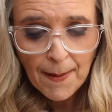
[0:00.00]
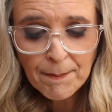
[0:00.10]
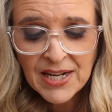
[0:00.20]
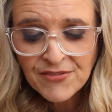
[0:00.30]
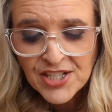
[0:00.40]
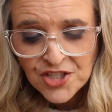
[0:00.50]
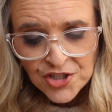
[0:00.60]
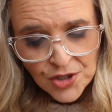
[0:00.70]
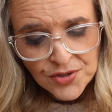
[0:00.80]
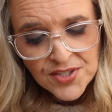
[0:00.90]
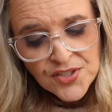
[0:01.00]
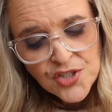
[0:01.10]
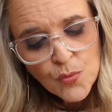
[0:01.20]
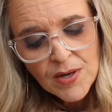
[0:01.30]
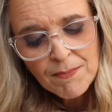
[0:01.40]
But if he chooses
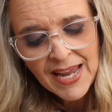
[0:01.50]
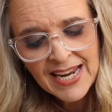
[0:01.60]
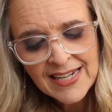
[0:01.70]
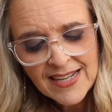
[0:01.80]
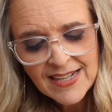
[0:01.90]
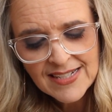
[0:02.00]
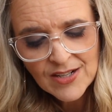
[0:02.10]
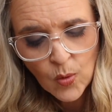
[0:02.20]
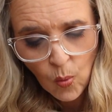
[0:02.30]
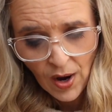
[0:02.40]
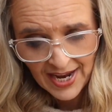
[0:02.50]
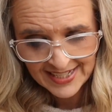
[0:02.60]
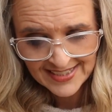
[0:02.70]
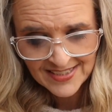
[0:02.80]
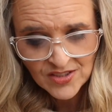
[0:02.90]
to remain
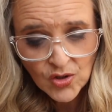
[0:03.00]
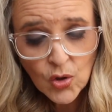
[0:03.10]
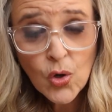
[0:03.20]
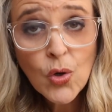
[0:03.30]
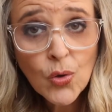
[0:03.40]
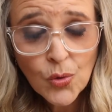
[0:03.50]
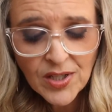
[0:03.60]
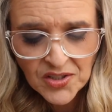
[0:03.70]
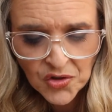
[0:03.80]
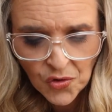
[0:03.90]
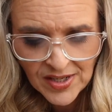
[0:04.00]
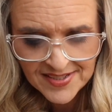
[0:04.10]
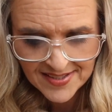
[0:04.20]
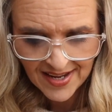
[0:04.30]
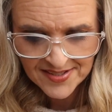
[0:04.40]
quiet, who can
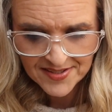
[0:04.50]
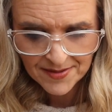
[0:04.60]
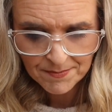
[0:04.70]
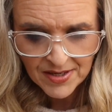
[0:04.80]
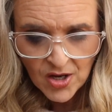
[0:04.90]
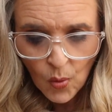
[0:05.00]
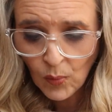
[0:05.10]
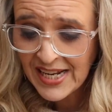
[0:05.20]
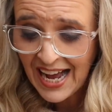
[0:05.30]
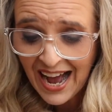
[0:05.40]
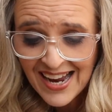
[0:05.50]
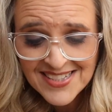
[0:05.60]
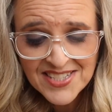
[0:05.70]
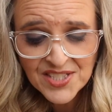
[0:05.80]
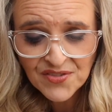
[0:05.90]
criticize him? When he
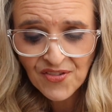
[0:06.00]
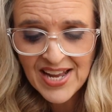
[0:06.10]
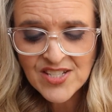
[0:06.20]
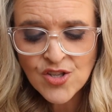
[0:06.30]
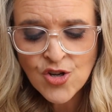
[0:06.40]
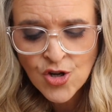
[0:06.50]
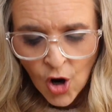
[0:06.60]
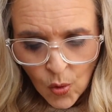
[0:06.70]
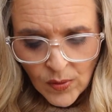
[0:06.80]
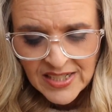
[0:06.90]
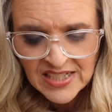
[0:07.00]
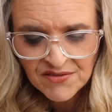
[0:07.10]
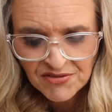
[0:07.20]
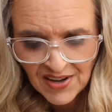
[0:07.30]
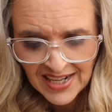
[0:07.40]
hides his face, no one
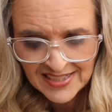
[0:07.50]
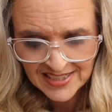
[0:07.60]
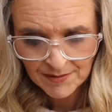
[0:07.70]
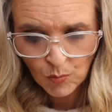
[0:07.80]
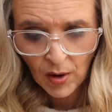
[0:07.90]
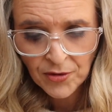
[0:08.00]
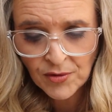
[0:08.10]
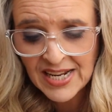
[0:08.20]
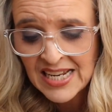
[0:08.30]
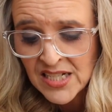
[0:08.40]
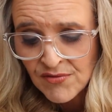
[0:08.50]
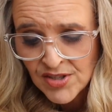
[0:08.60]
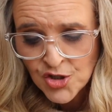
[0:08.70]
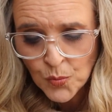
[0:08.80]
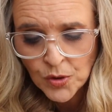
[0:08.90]
can find him, whether an
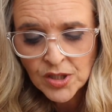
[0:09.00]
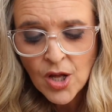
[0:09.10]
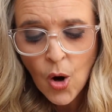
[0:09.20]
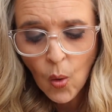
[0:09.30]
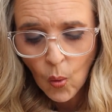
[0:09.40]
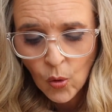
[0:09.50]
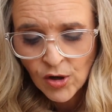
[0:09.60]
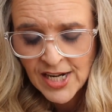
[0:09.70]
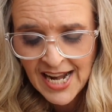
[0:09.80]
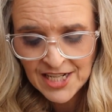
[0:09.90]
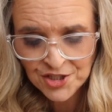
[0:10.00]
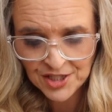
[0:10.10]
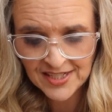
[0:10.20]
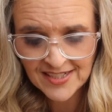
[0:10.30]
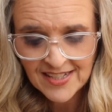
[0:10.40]
individual or a
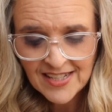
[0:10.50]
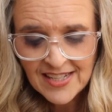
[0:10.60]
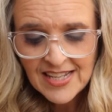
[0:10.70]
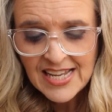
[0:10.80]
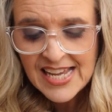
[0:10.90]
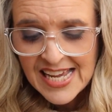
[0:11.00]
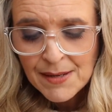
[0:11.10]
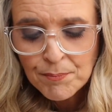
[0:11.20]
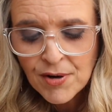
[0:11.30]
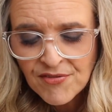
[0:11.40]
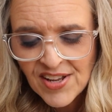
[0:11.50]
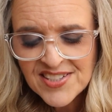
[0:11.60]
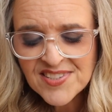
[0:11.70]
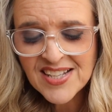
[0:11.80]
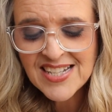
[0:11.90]
nation. He
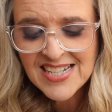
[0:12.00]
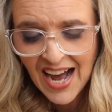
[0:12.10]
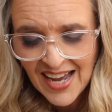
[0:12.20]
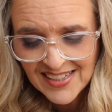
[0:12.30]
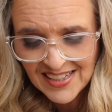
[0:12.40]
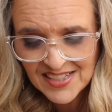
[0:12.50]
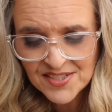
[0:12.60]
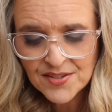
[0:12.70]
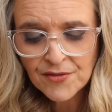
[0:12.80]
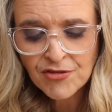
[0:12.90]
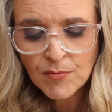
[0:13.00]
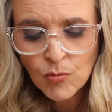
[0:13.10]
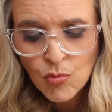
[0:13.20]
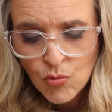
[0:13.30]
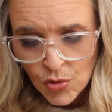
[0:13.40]
prevents the godless
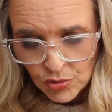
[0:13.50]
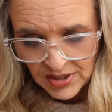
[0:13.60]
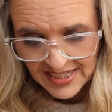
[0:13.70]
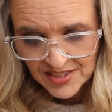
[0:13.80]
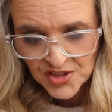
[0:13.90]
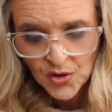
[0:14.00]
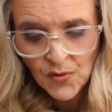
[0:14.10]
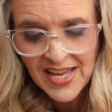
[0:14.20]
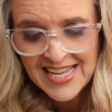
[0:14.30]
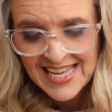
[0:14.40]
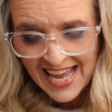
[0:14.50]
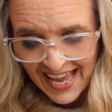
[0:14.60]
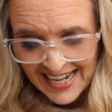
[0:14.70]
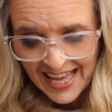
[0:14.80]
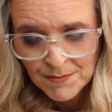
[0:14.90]
from ruling, so they
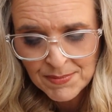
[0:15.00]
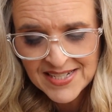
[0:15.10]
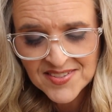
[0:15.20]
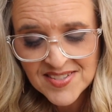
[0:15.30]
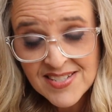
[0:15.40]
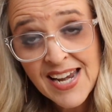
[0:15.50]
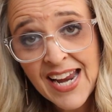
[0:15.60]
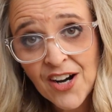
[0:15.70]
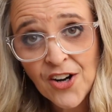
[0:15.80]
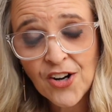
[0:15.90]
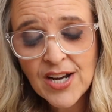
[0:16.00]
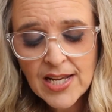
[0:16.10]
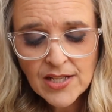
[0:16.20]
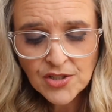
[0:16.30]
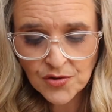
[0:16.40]
cannot be a snare
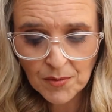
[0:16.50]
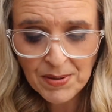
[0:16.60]
to the